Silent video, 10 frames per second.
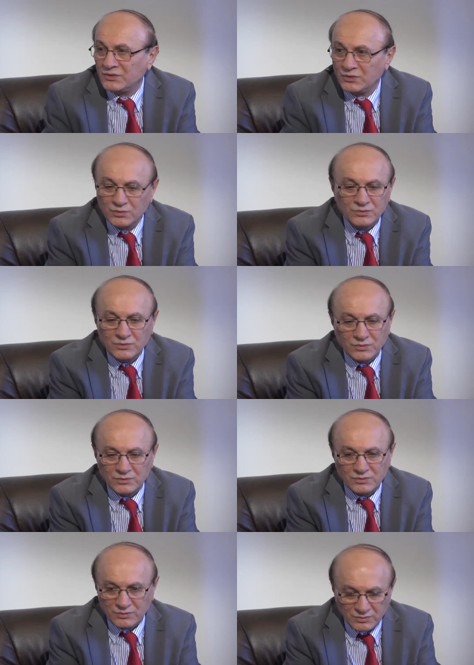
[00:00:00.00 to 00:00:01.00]

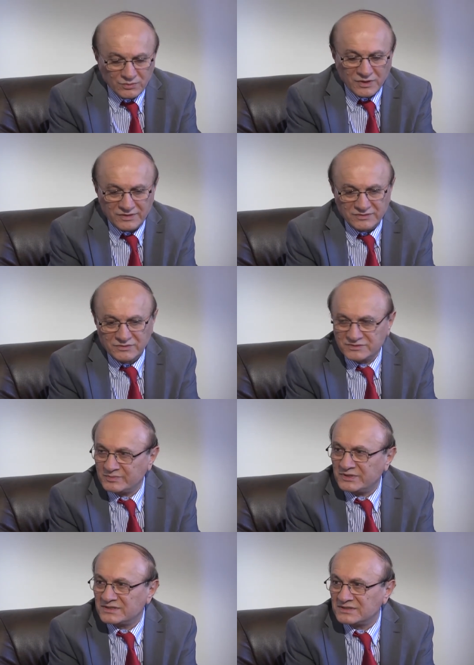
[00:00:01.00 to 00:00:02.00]
who are those
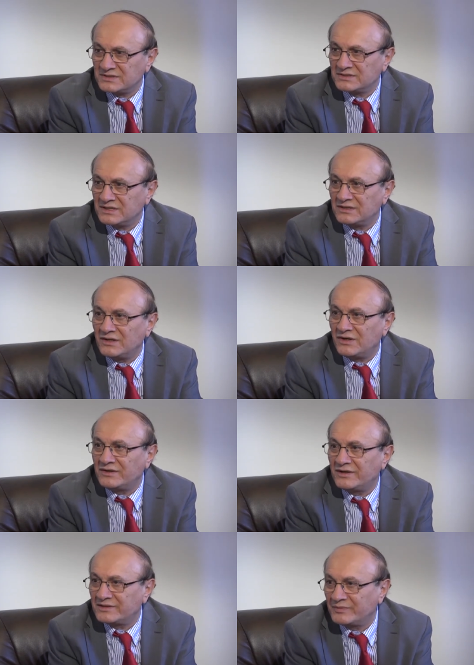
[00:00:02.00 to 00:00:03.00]
businesses that
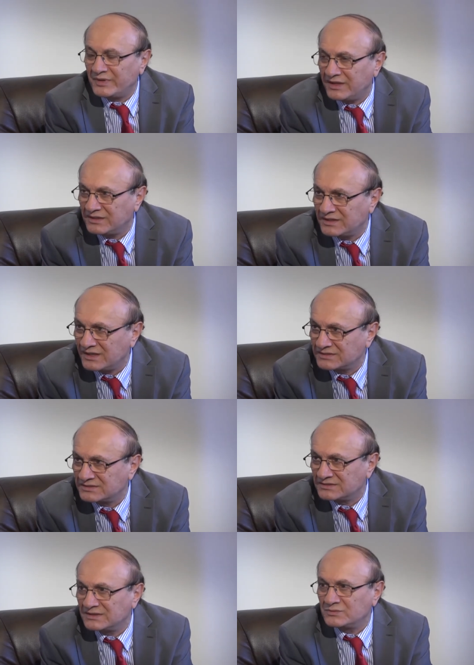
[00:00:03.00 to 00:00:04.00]
are not paying
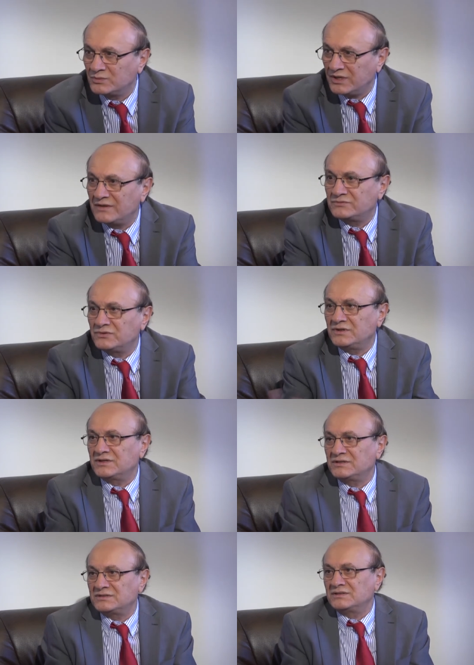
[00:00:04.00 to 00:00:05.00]
taxes that we have to
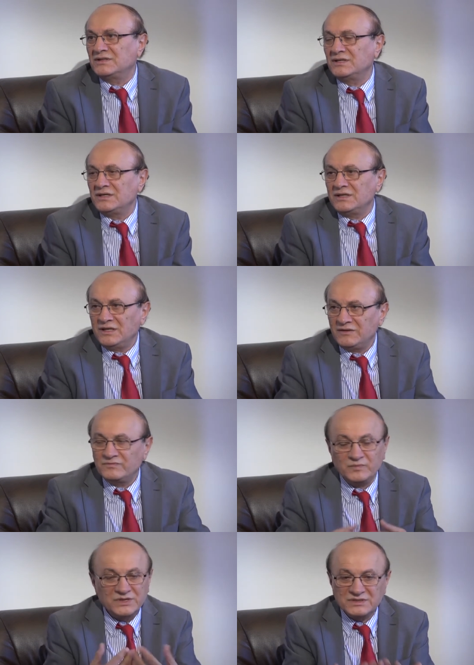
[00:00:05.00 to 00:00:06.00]
increase? If
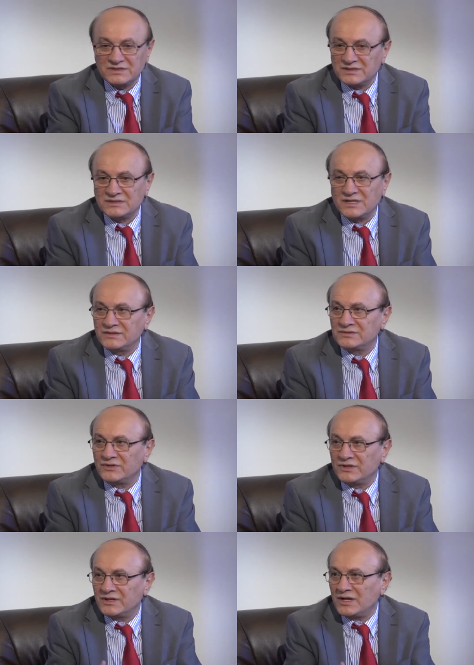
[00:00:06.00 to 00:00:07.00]
business is not
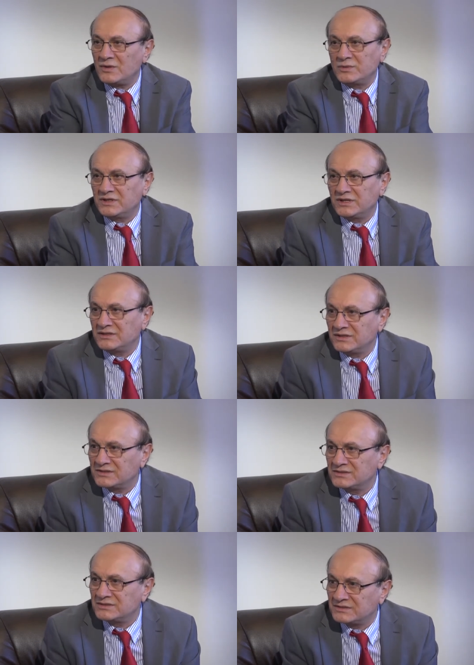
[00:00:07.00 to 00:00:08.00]
growing, how we can
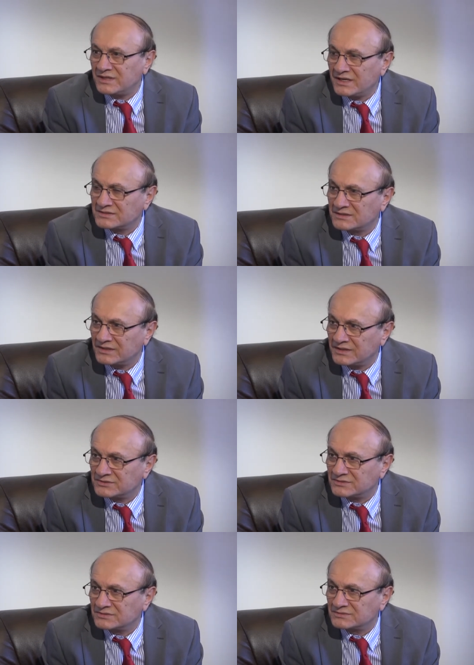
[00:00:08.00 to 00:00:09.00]
increase the tax
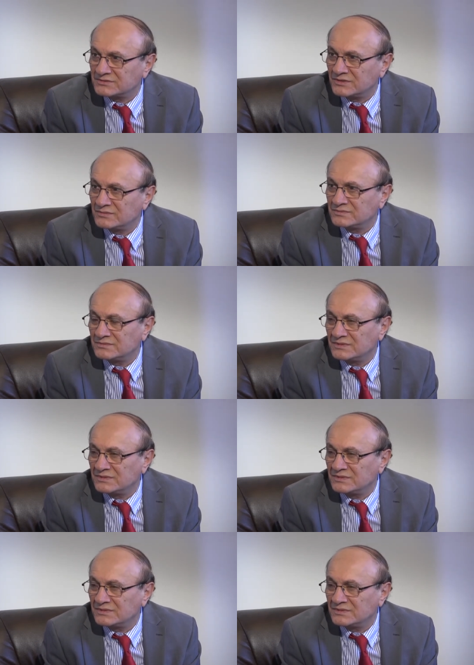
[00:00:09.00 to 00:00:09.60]
collection? So